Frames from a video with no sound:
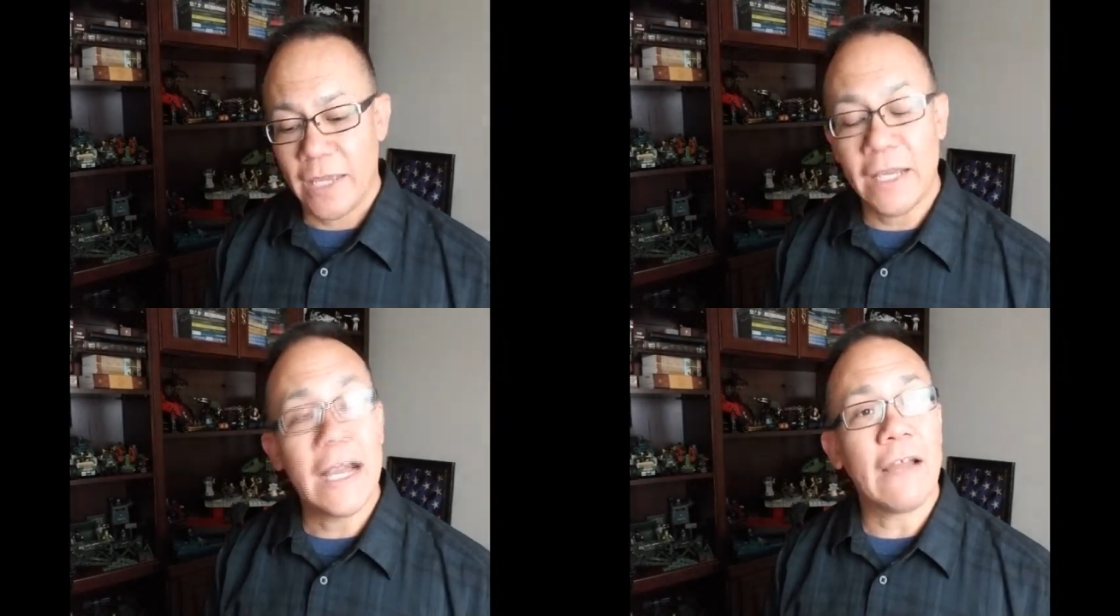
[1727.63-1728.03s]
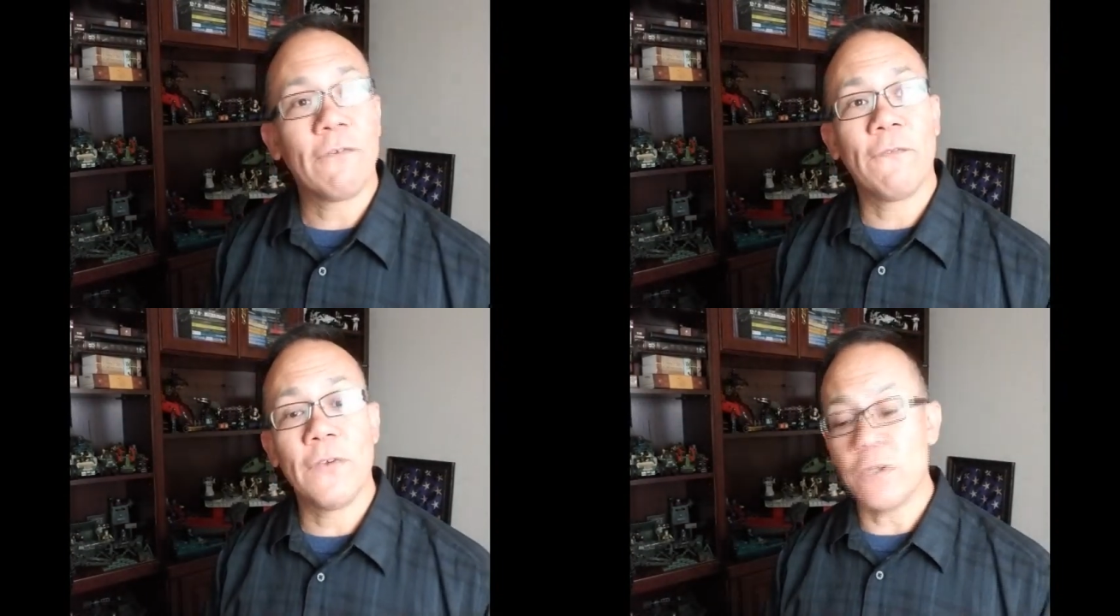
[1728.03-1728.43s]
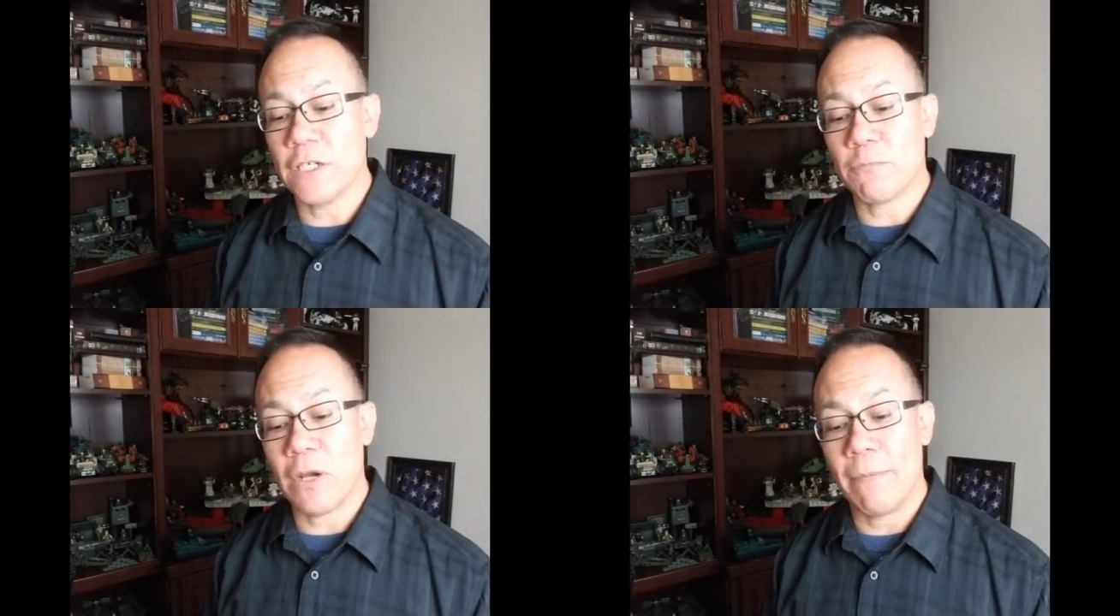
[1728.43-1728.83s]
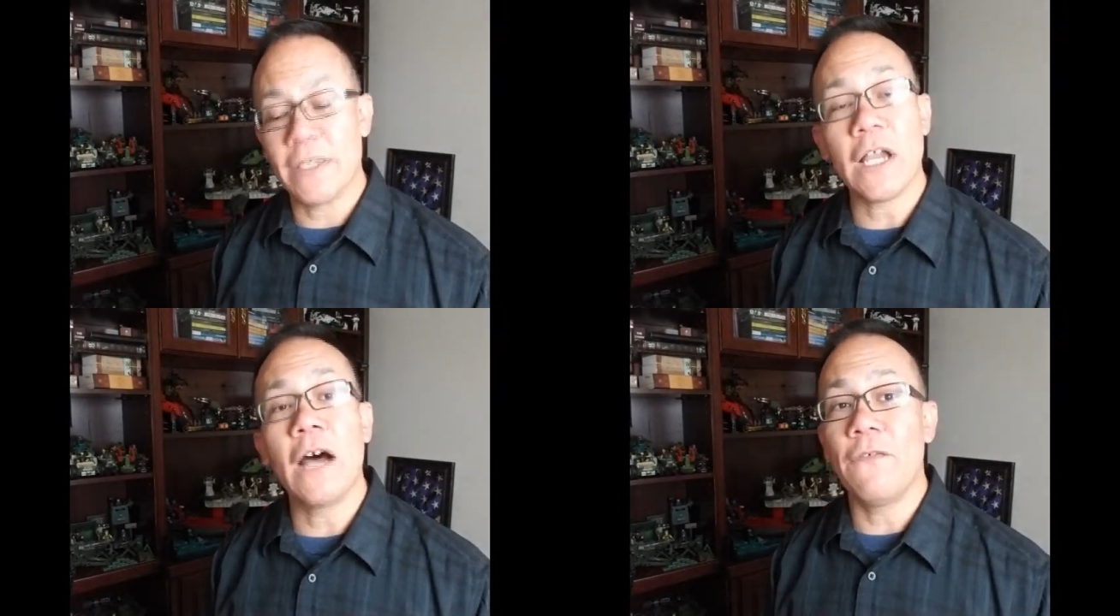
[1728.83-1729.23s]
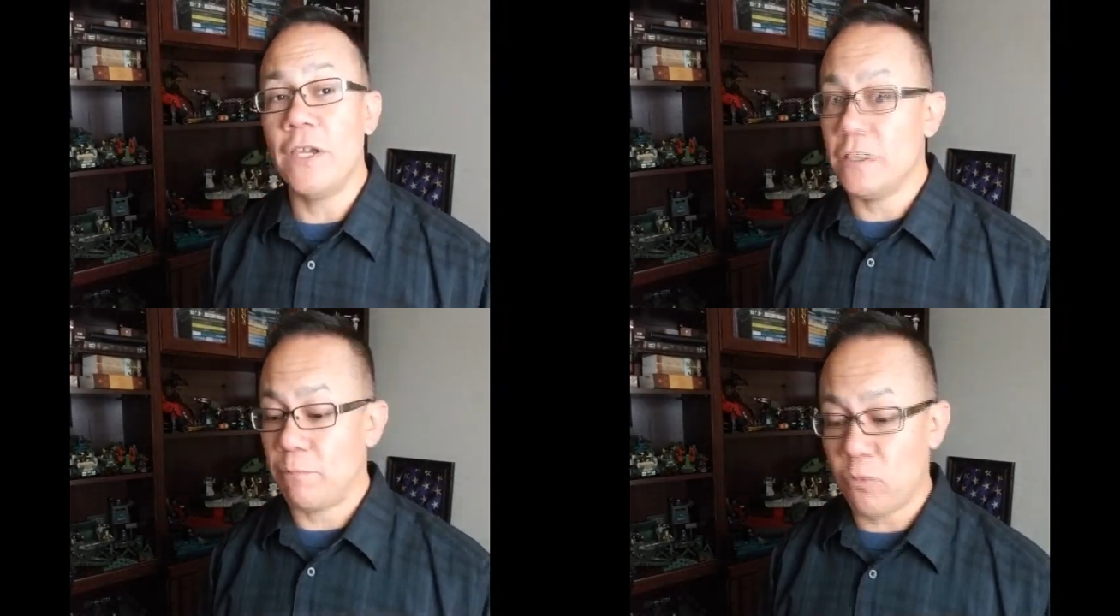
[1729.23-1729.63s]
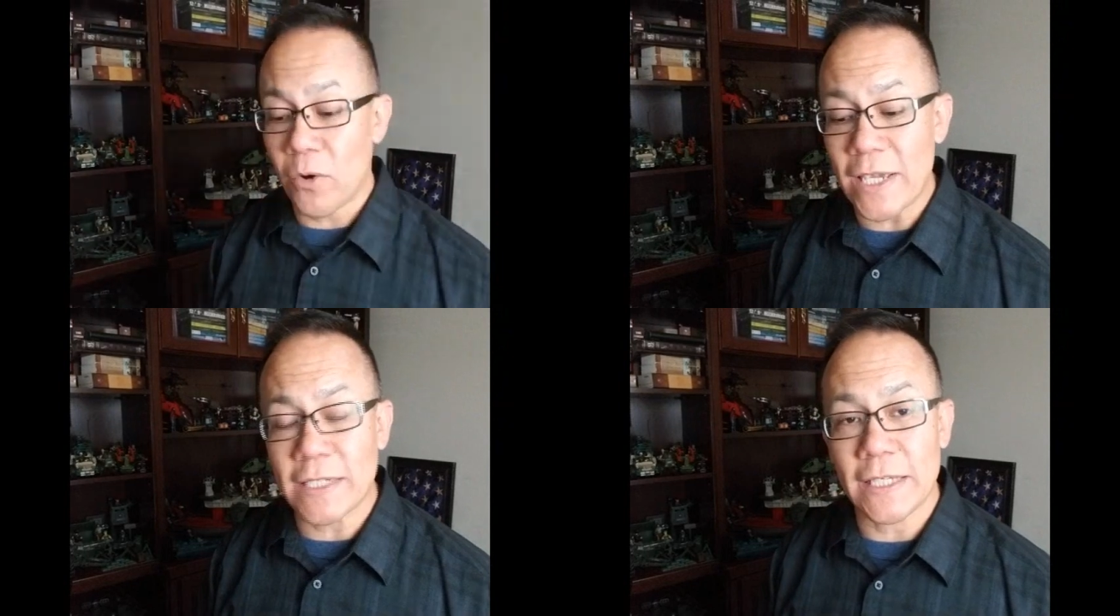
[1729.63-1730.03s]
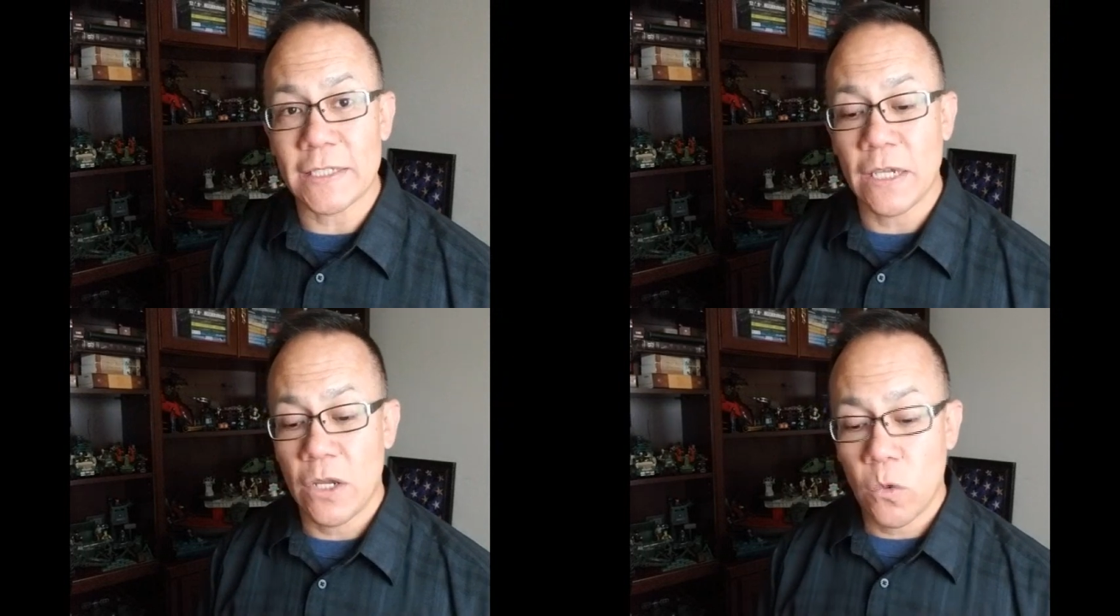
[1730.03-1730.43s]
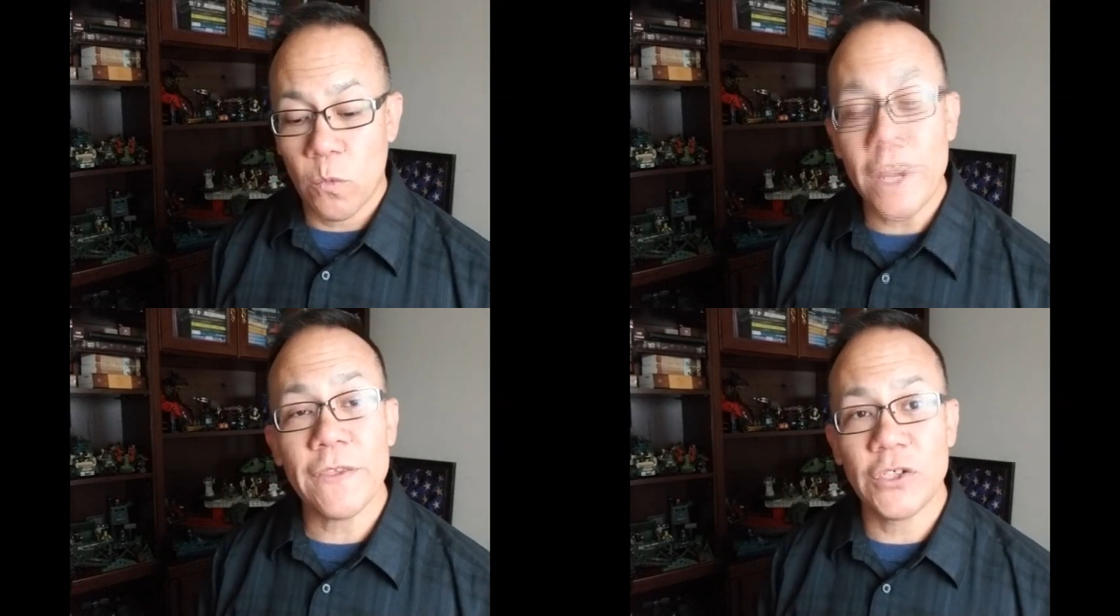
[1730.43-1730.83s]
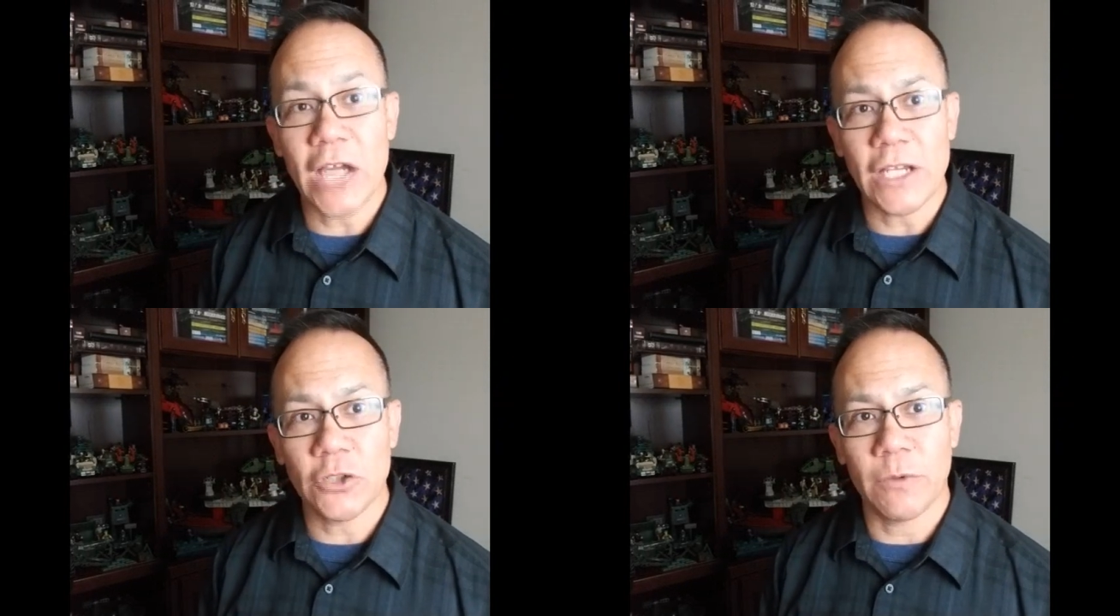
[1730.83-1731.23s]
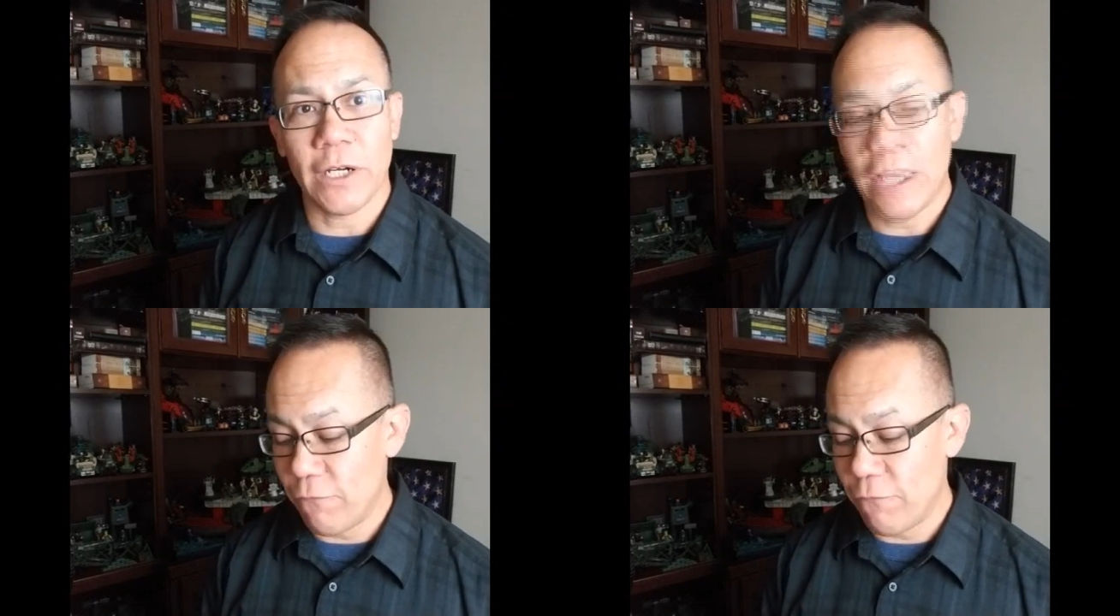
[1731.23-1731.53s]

And God fulfills his promise of his presence with Joshua.